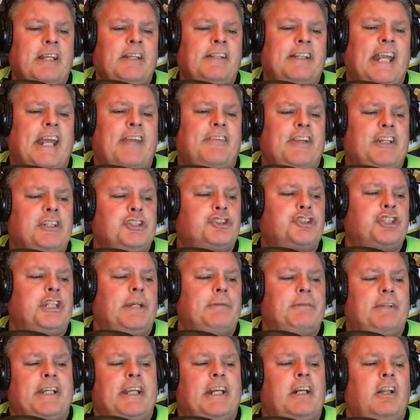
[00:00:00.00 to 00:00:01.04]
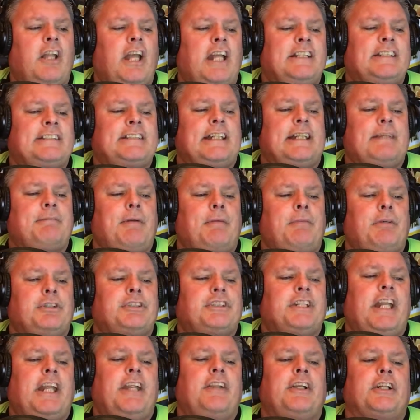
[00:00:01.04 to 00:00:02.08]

Cathay's GM of the airline sent a memo today.